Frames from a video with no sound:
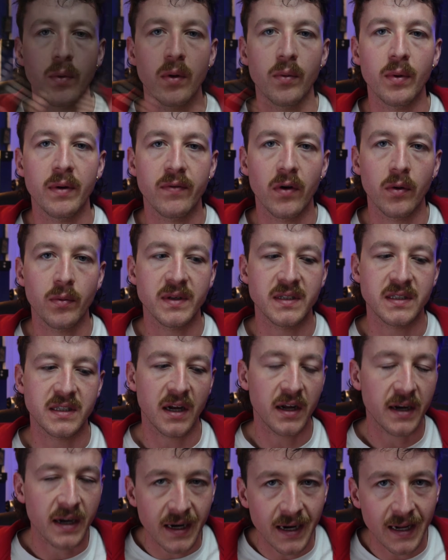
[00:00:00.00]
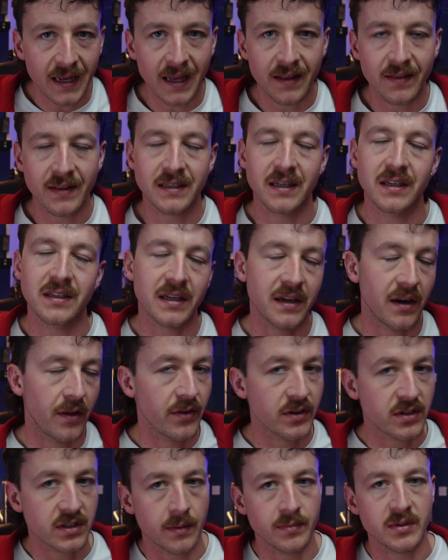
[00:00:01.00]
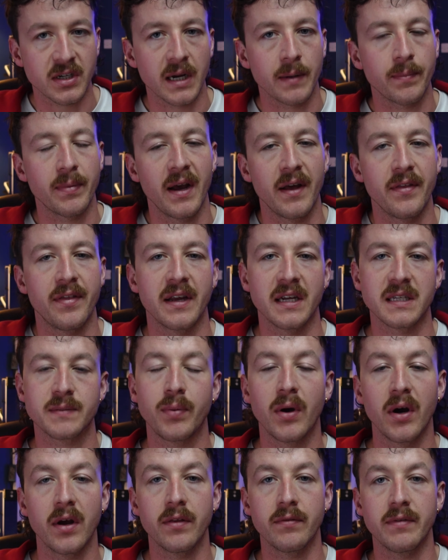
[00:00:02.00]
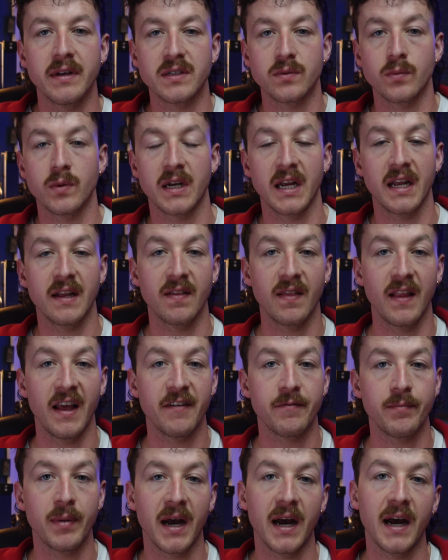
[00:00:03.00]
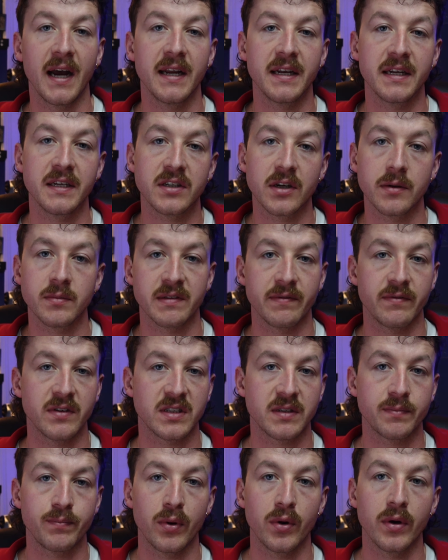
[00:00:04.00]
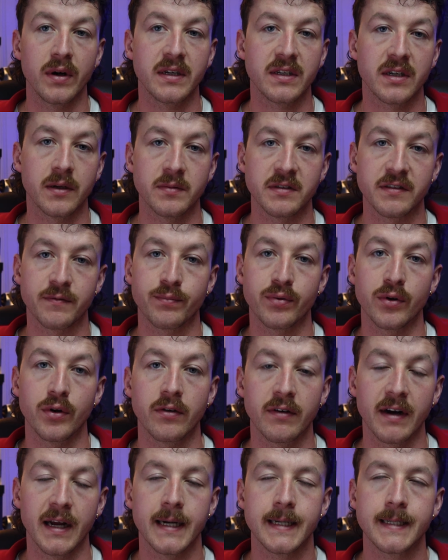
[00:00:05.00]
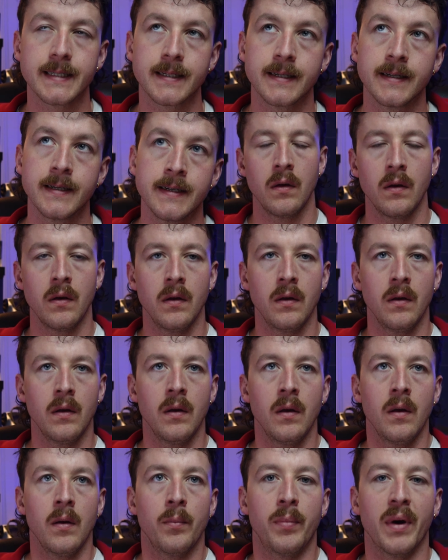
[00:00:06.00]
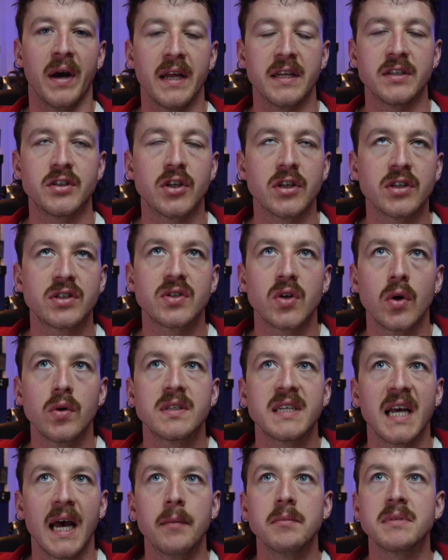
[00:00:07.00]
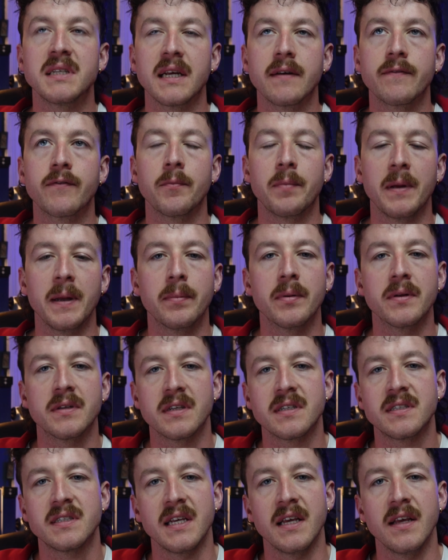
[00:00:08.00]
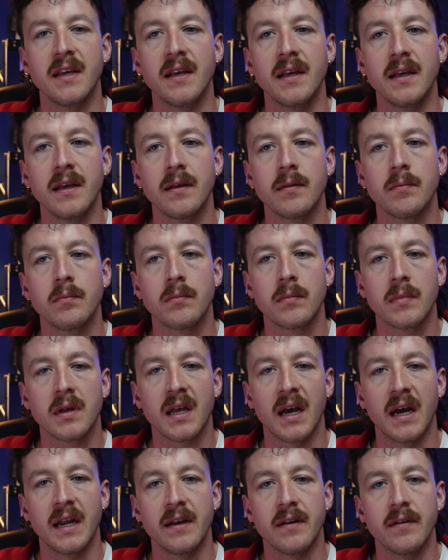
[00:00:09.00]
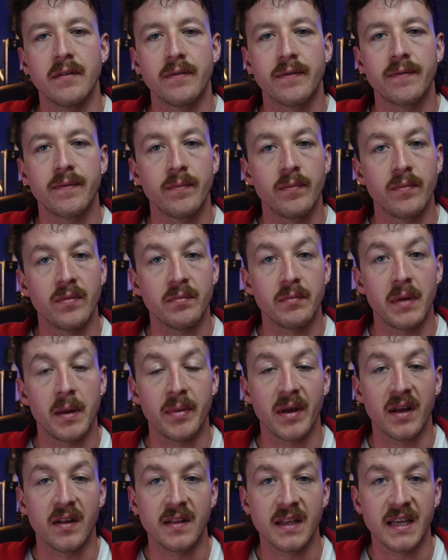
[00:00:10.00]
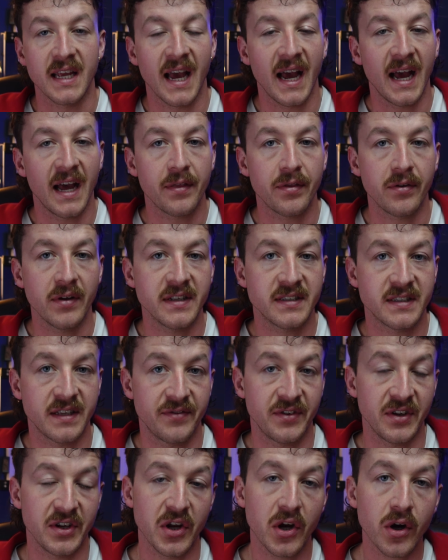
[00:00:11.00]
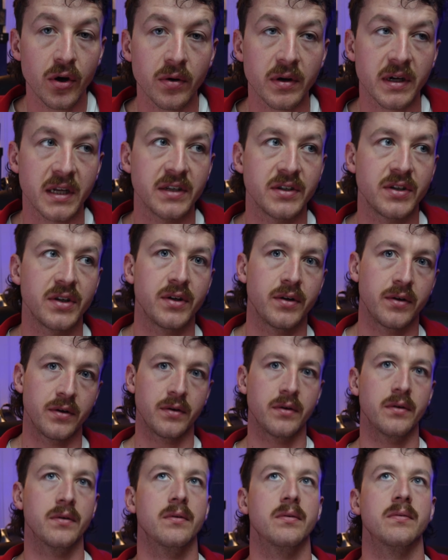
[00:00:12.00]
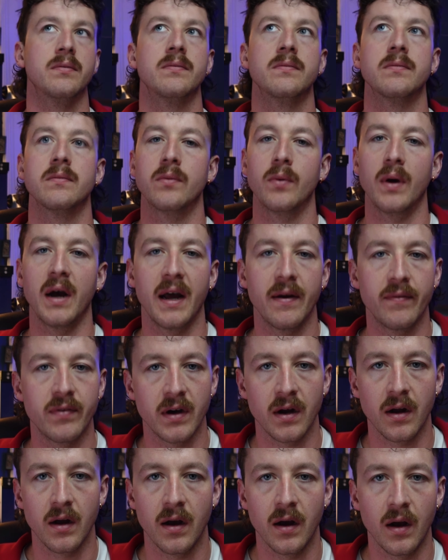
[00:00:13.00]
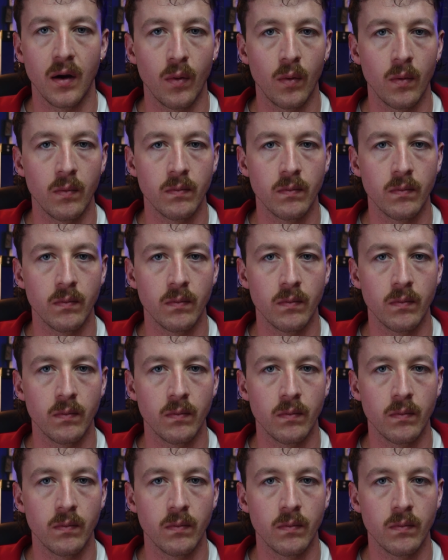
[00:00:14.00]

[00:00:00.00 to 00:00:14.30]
what we've always done. And again, this is another subject, but I think it's part of the reason we're getting left behind in terms of a sport, in terms of progress. But it's just so tempting for people to see kind of maybe elite athletes that they know can do whatever a